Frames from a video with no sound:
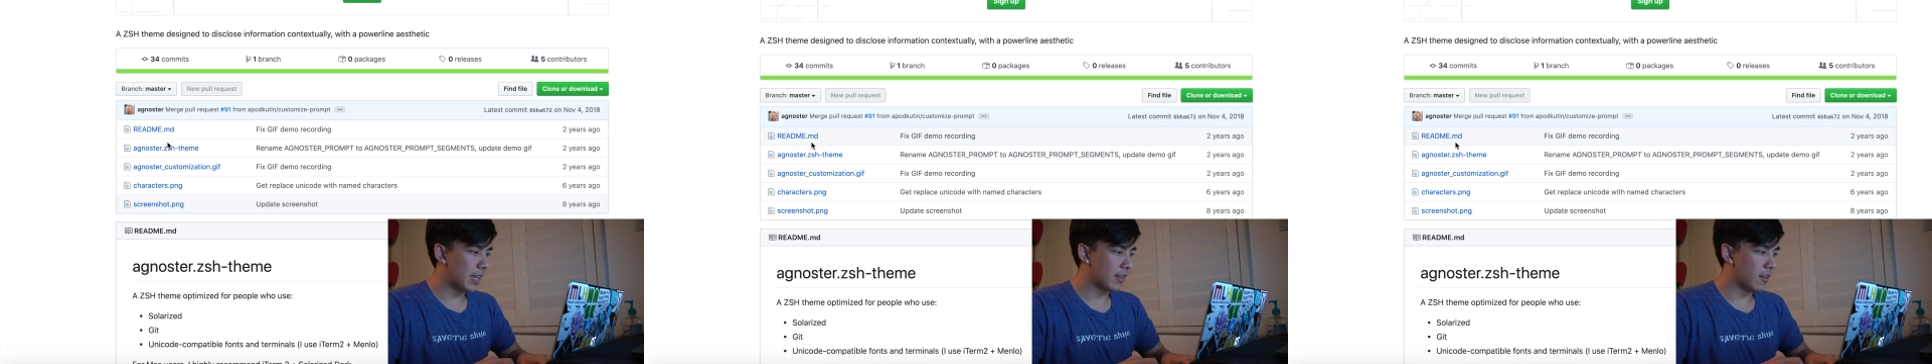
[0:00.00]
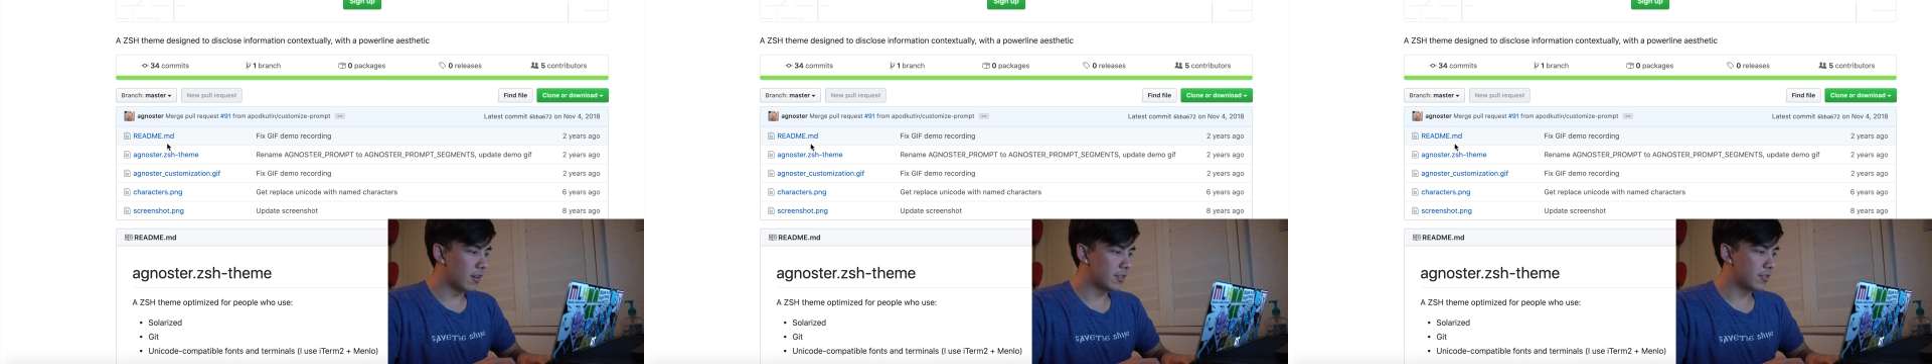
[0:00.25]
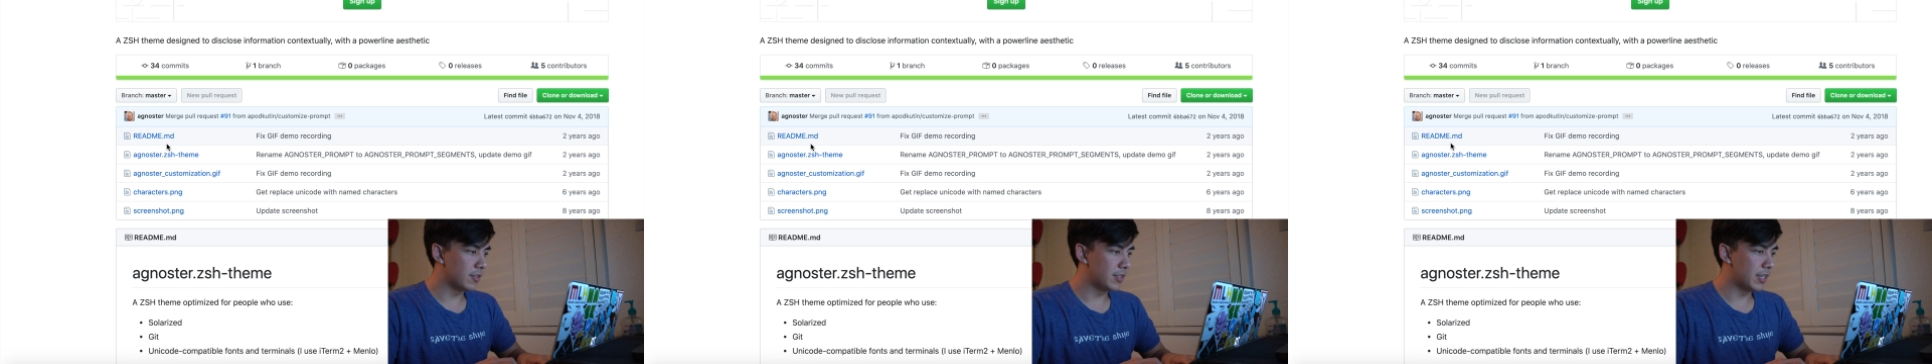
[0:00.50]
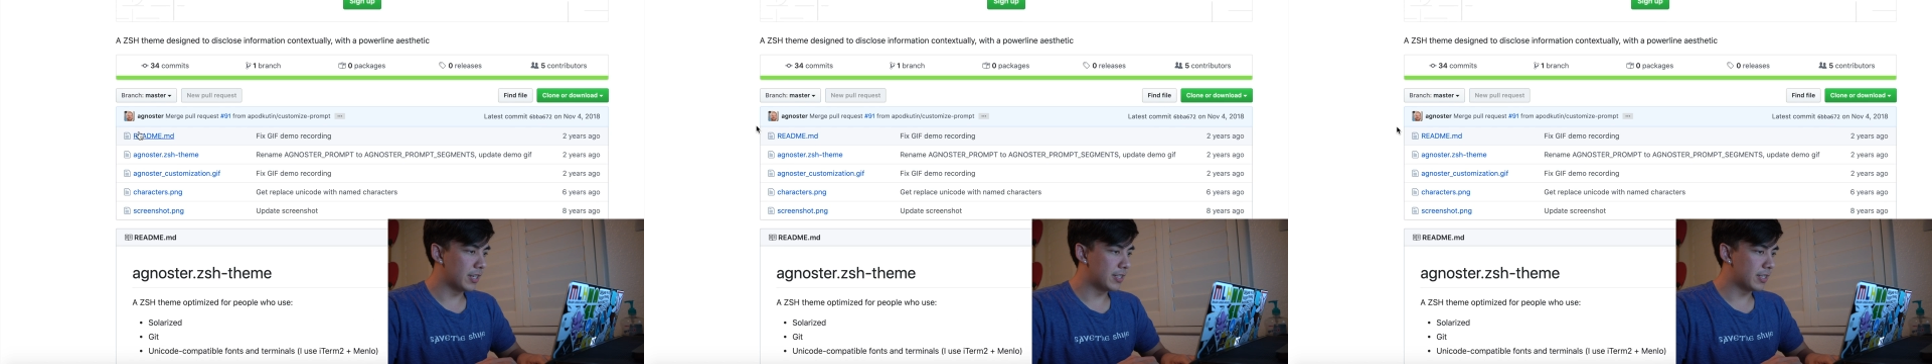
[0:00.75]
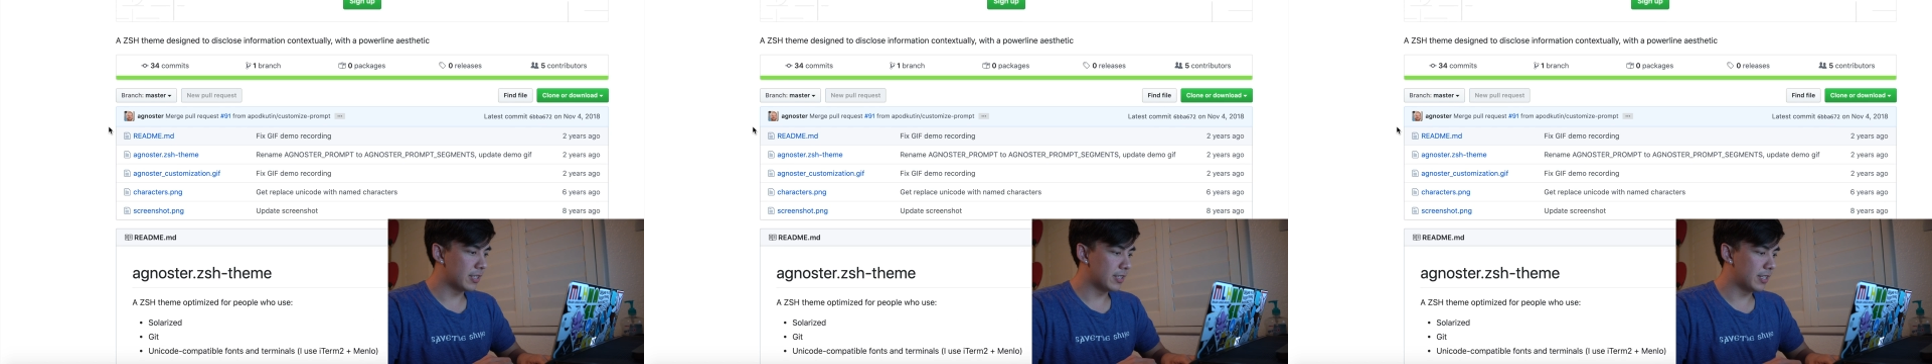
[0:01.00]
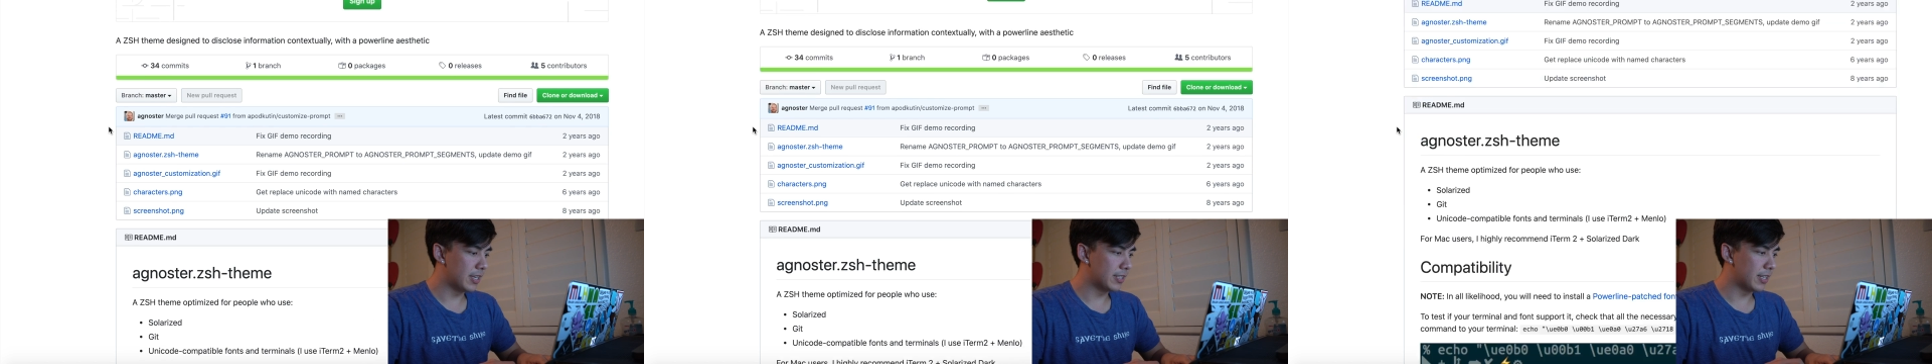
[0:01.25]
Agnoster
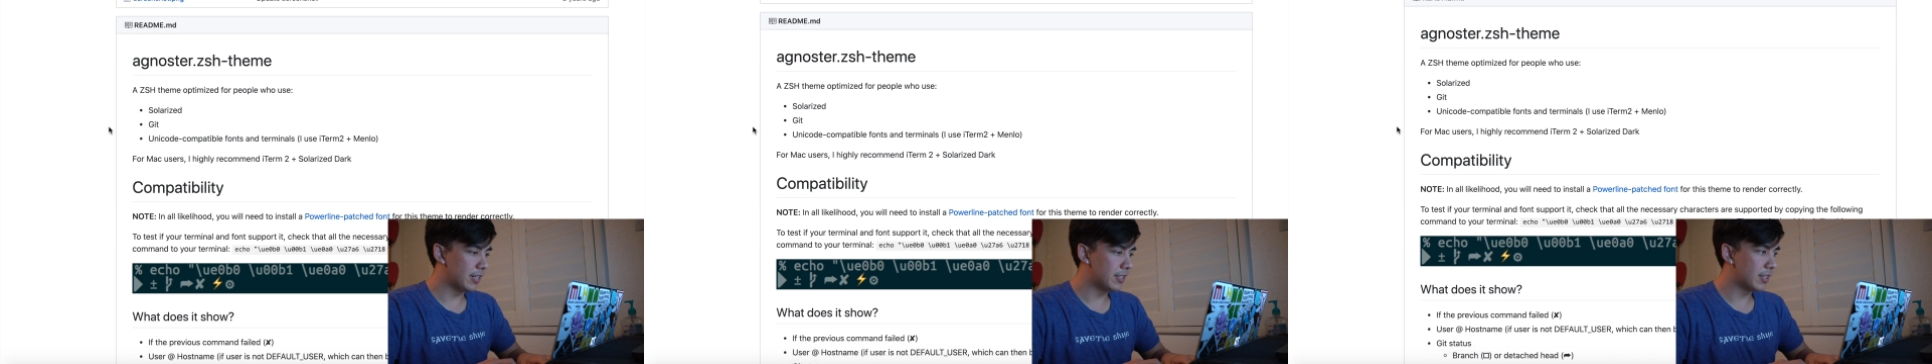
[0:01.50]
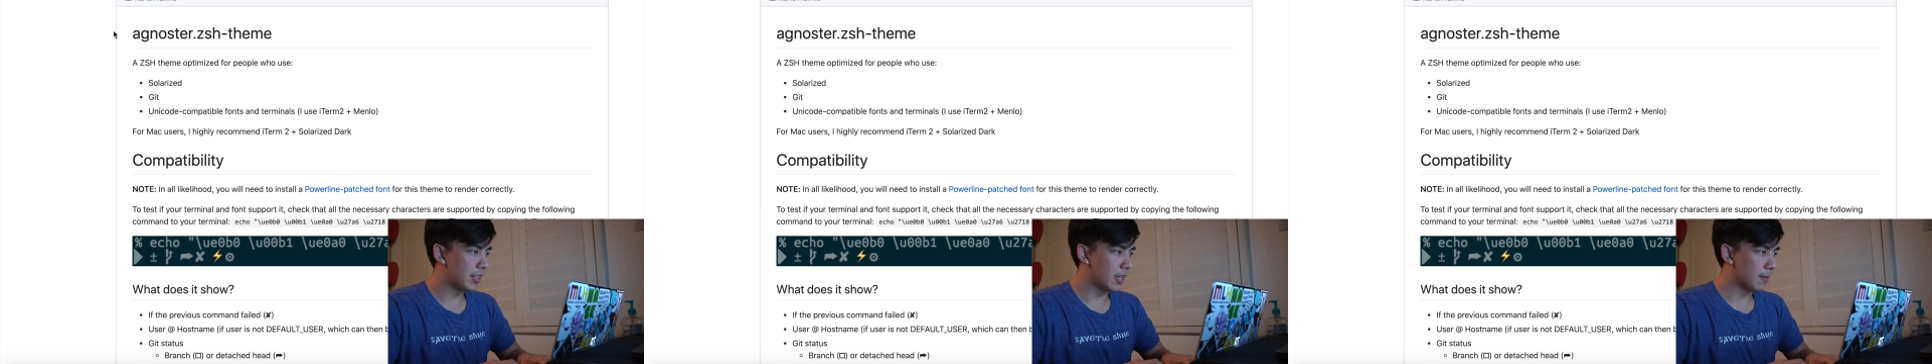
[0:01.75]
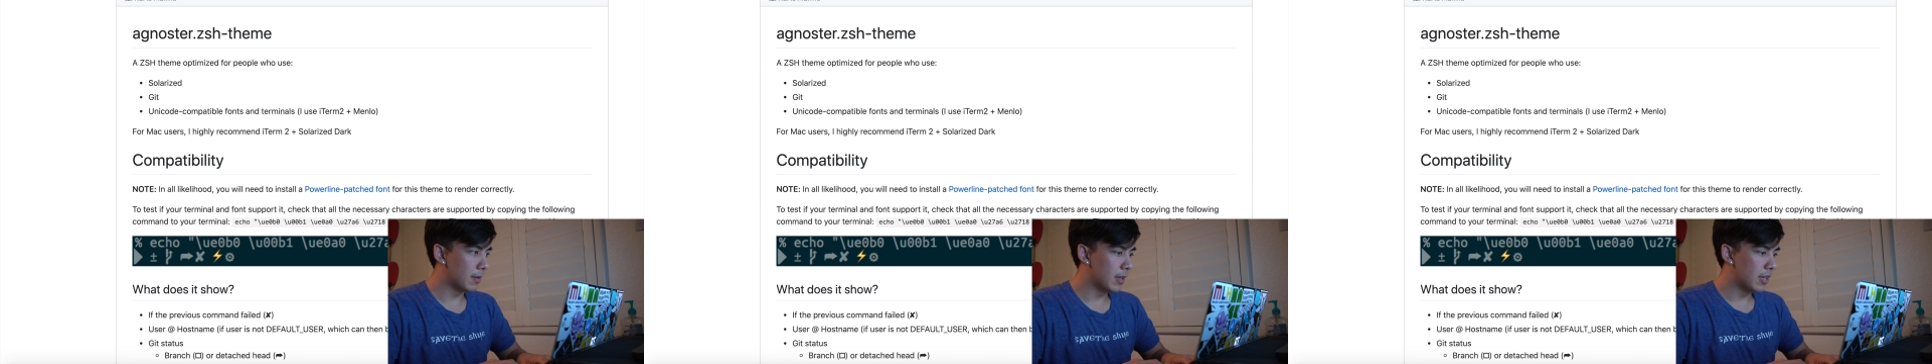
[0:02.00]
ZSH theme